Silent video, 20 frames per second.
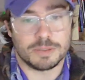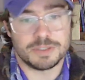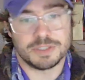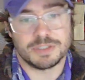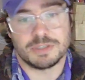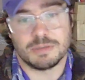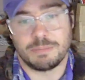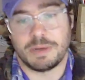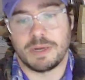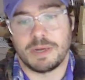
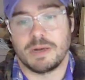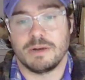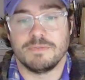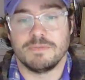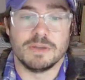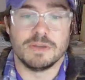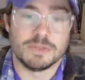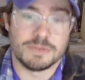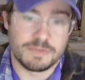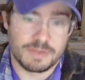purchase a
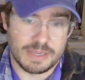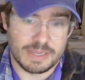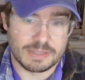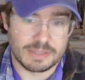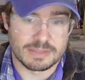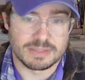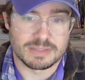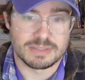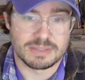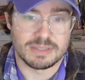pair of those
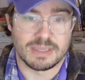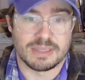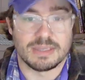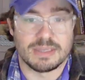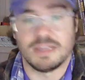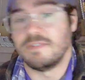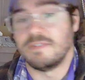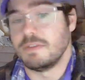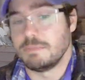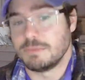Vans
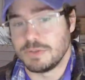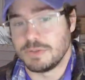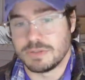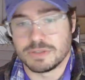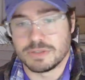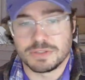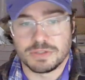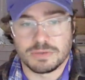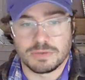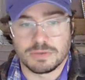and give them
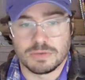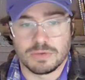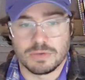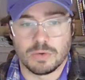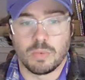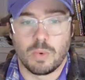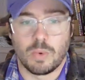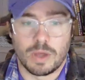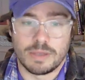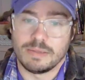to the student
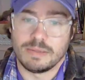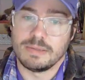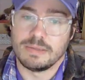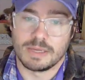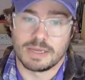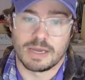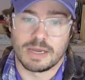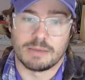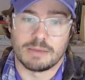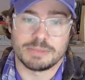who won
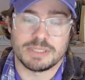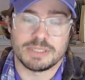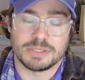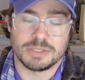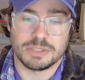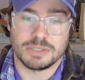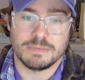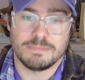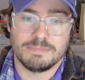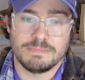the
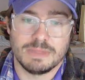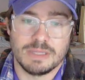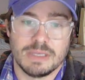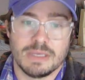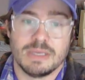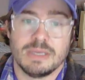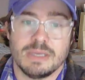competition.